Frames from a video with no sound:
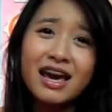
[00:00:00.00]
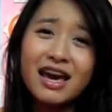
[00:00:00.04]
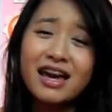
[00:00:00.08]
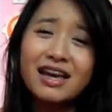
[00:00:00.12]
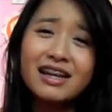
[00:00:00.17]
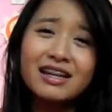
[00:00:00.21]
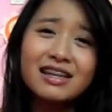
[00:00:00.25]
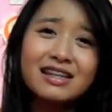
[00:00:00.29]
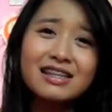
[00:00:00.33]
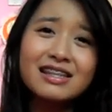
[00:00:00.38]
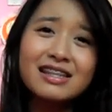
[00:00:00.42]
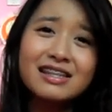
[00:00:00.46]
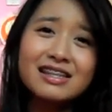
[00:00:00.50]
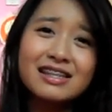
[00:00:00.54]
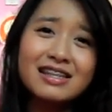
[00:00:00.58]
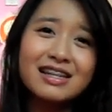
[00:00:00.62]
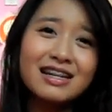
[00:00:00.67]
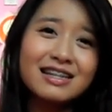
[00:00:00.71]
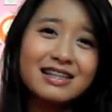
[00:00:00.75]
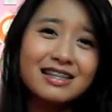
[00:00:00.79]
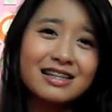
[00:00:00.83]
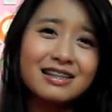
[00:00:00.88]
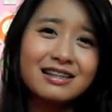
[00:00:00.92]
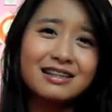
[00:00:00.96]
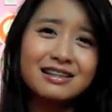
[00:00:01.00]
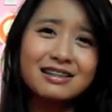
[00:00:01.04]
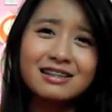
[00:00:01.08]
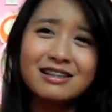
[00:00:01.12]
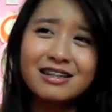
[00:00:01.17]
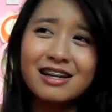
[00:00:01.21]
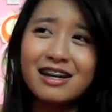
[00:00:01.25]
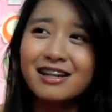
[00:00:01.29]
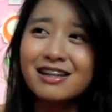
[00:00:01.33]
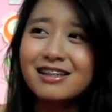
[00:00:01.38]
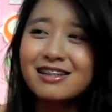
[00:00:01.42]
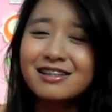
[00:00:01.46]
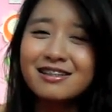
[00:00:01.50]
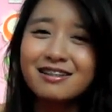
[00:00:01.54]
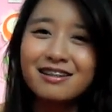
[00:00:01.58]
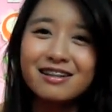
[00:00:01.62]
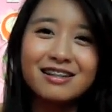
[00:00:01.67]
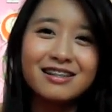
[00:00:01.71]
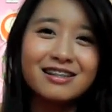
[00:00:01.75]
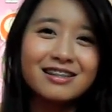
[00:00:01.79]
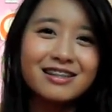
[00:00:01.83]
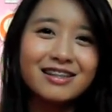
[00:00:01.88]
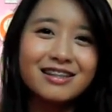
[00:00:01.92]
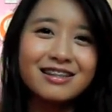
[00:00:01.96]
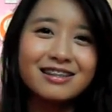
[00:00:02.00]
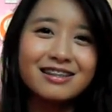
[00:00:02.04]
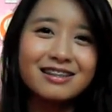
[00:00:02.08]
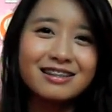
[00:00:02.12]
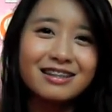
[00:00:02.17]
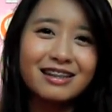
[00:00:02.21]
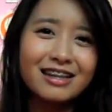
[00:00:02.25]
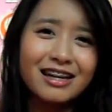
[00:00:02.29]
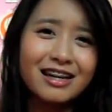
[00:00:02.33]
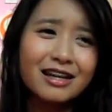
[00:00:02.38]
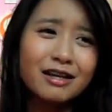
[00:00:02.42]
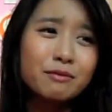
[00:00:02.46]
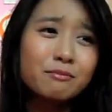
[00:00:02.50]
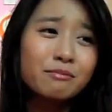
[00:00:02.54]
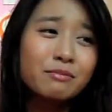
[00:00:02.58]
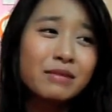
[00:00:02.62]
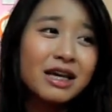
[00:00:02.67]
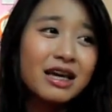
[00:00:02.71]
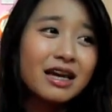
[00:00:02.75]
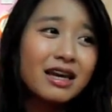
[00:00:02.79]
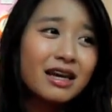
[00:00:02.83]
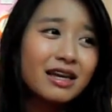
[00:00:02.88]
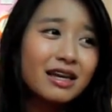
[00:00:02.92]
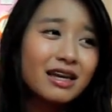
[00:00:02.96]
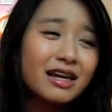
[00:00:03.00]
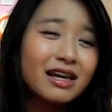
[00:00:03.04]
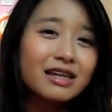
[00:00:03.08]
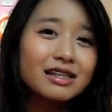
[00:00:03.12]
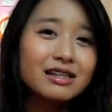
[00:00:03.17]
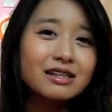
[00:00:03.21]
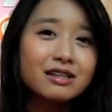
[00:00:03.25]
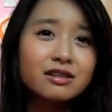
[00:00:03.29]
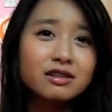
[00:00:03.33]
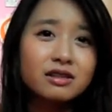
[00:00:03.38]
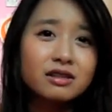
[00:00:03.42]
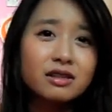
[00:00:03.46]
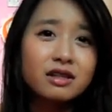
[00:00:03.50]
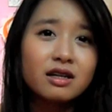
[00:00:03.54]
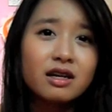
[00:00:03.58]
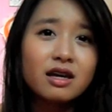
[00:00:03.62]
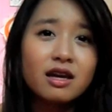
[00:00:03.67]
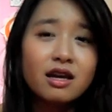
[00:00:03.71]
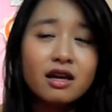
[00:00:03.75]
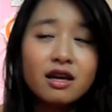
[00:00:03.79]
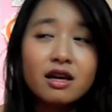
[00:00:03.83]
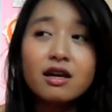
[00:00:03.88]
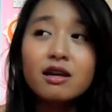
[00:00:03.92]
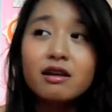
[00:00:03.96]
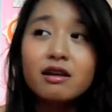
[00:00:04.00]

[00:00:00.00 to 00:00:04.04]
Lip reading: and this is just a Chinese tradition thing. Yeah, so